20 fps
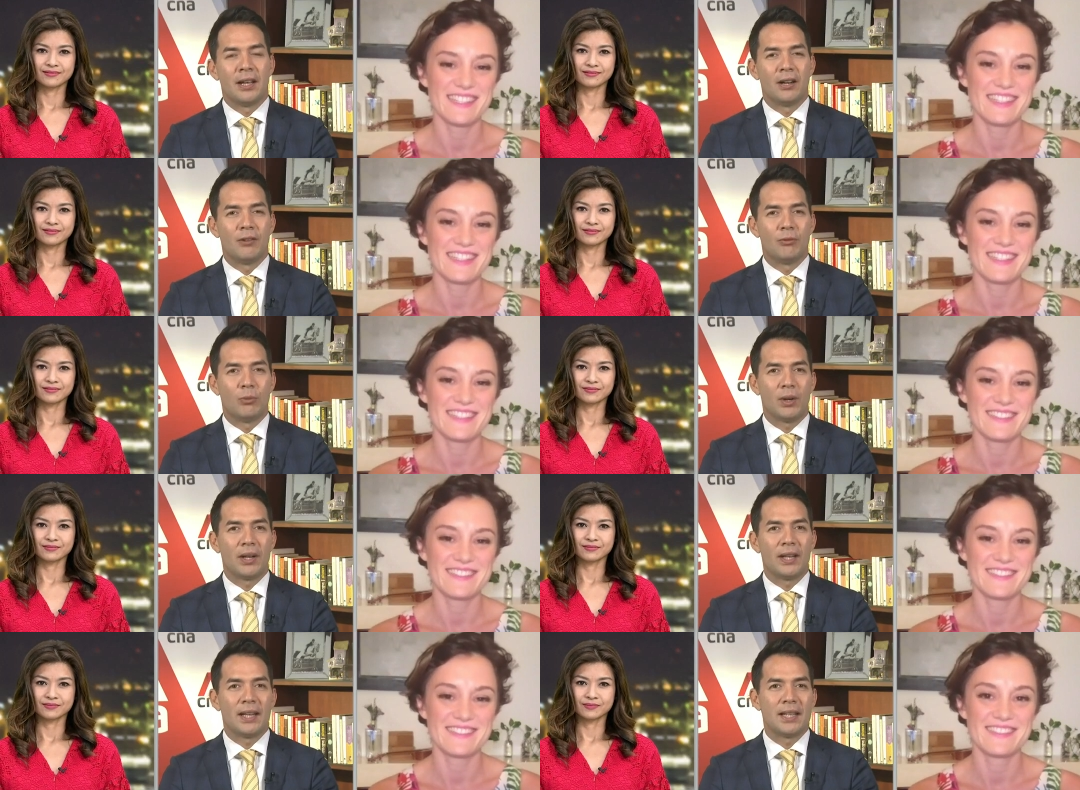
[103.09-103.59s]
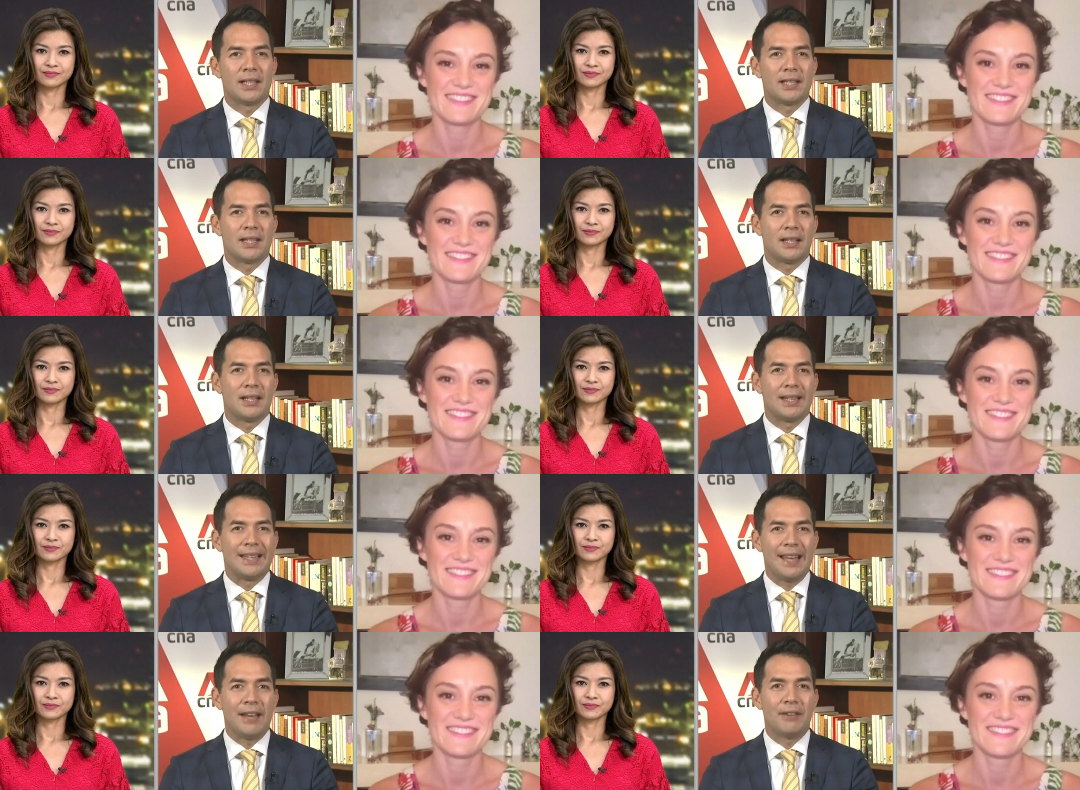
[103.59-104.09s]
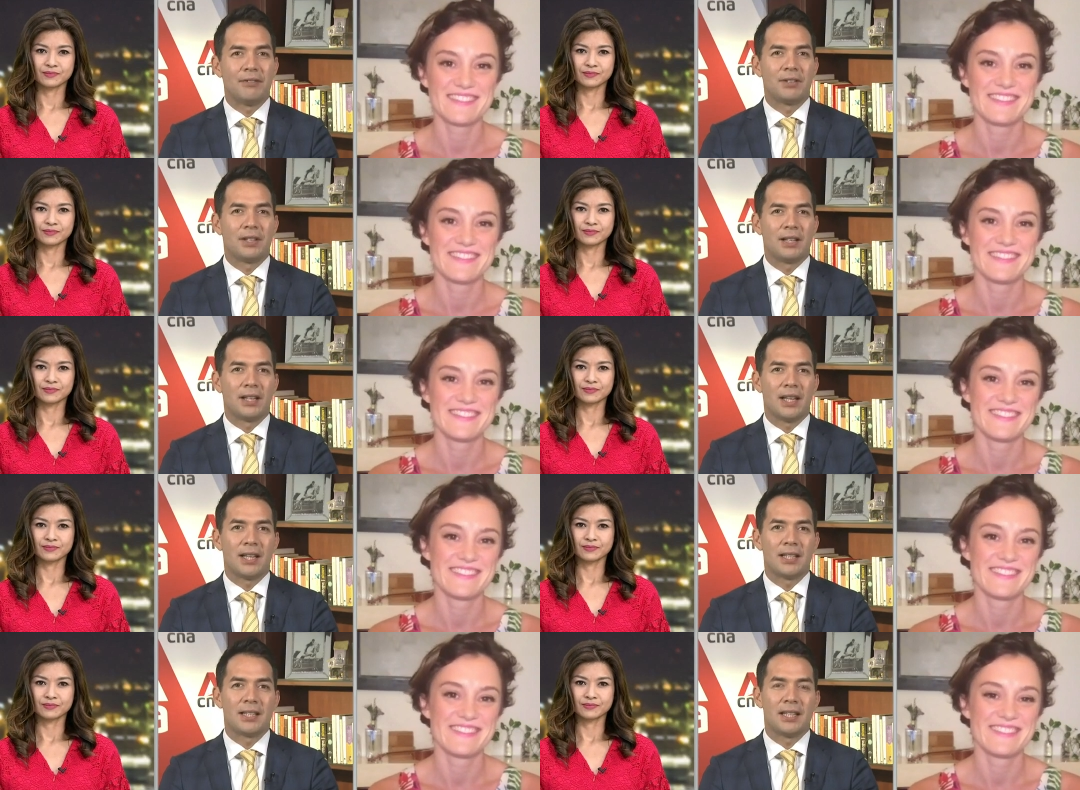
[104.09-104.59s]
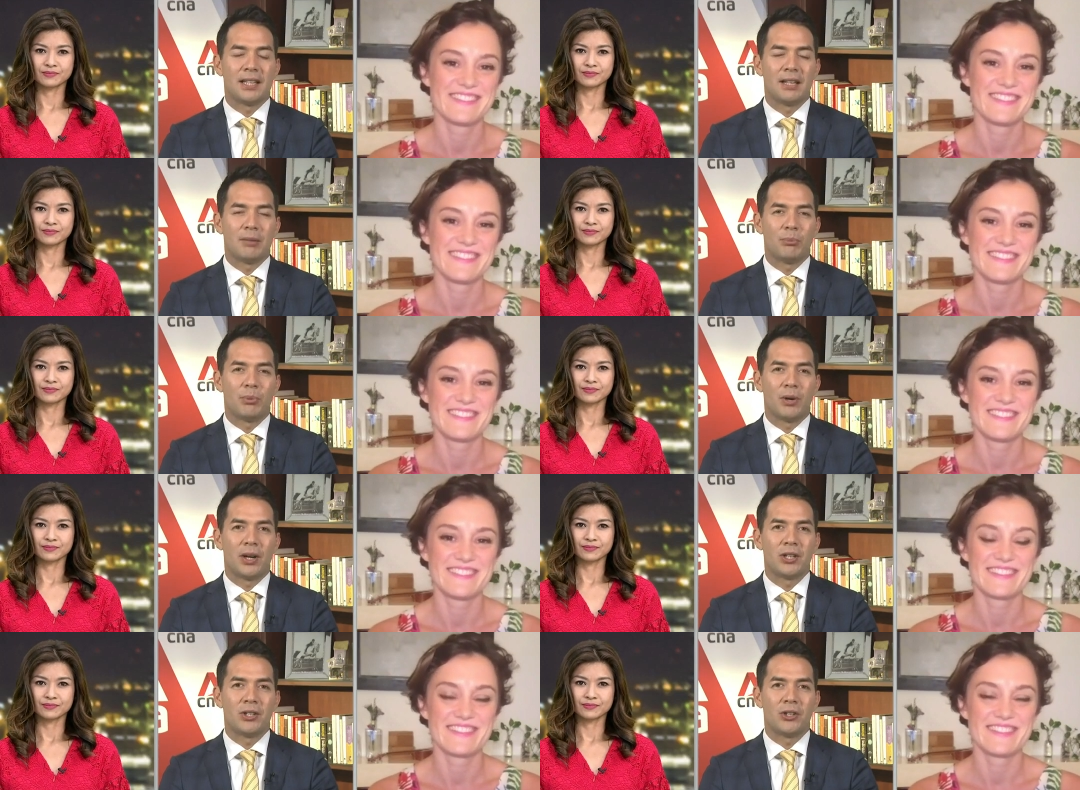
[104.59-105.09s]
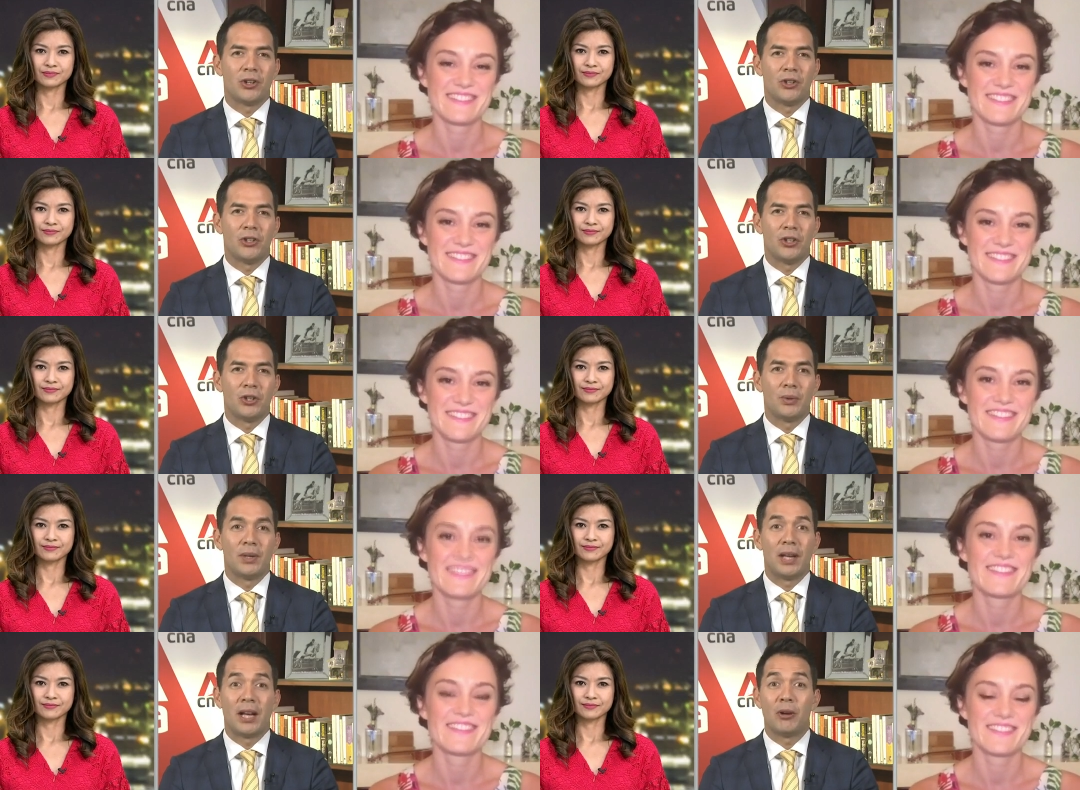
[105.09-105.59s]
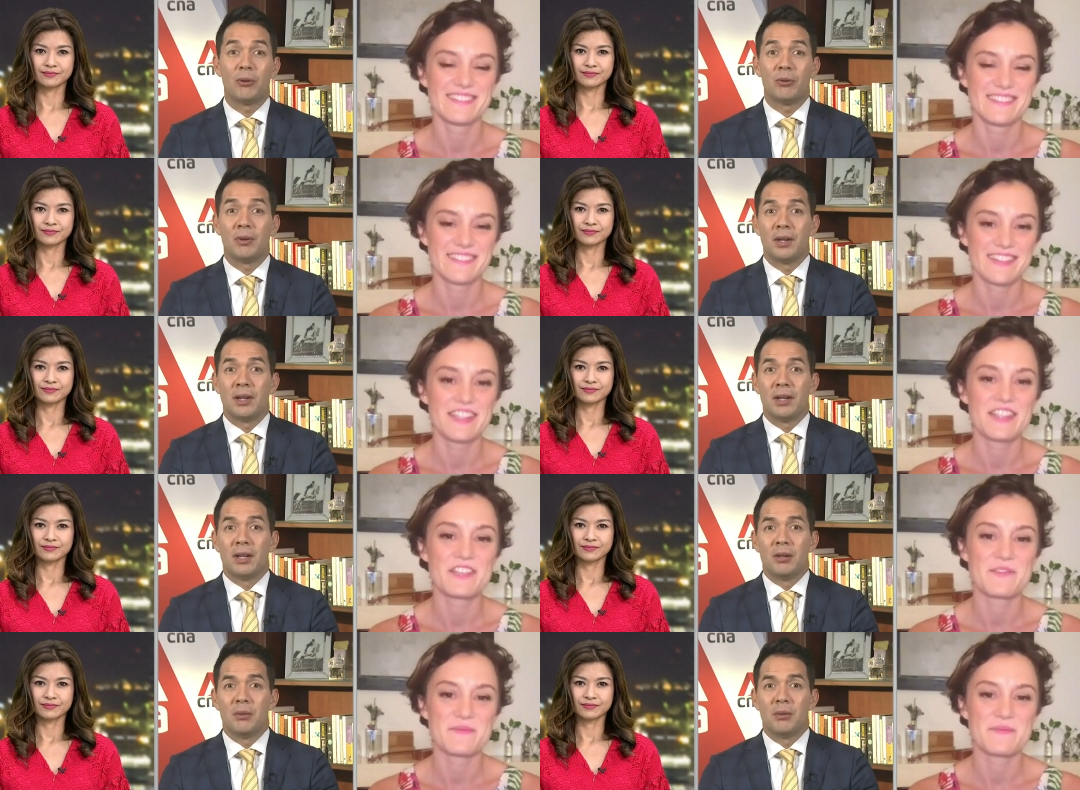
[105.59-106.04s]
Speaker 1: of what left a lasting impression on you and how